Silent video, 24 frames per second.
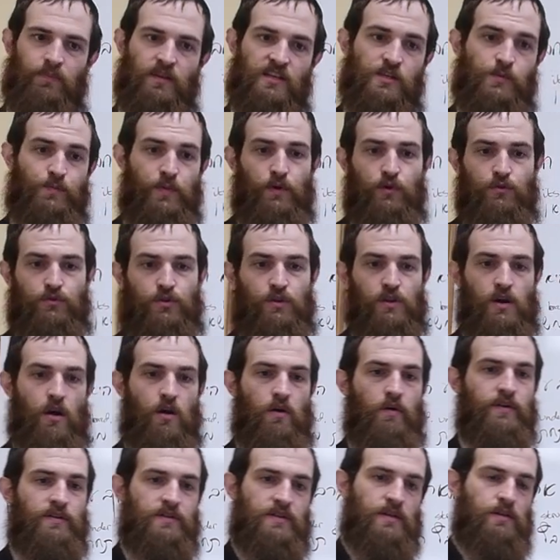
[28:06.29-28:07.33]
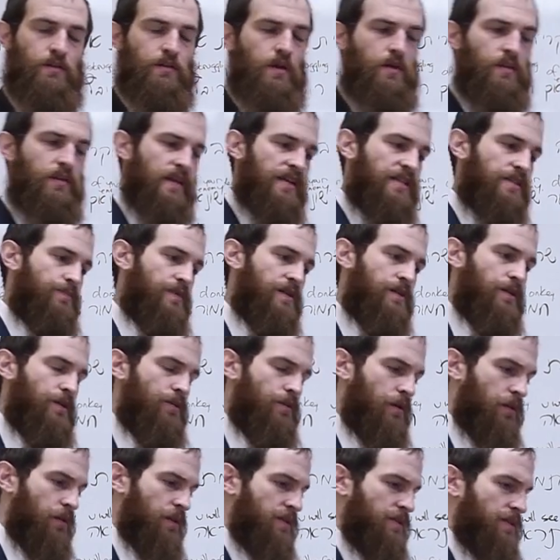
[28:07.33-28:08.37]
spiritually oriented, a lot less
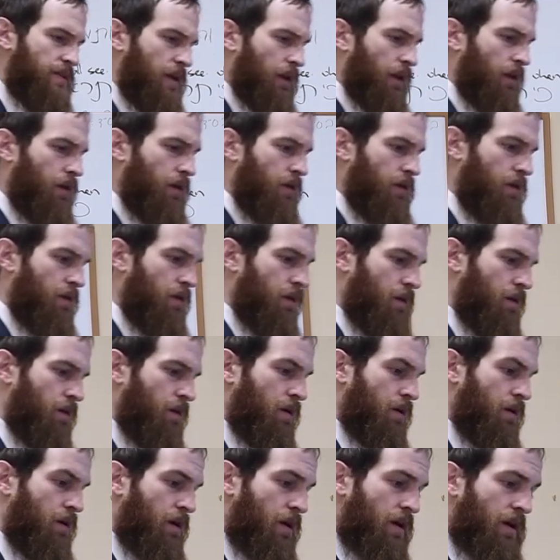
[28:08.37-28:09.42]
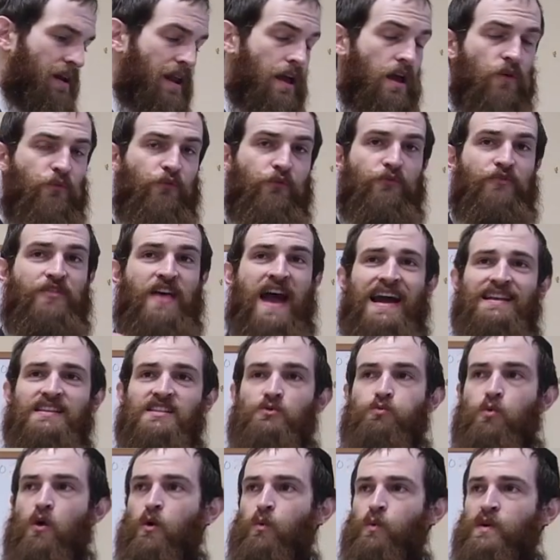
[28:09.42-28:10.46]
materialistic. Now, if
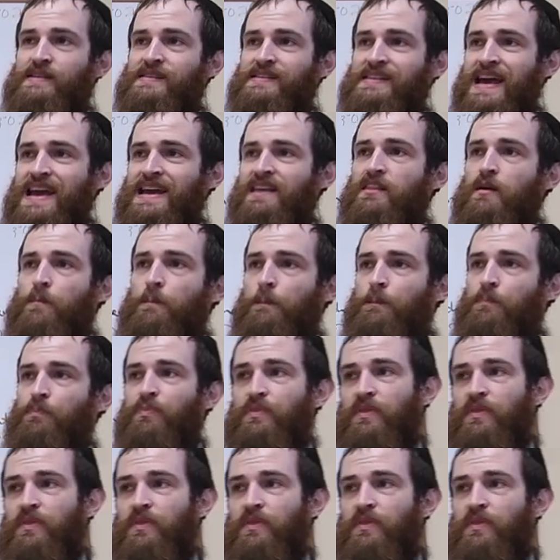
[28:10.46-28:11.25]
that's what we say the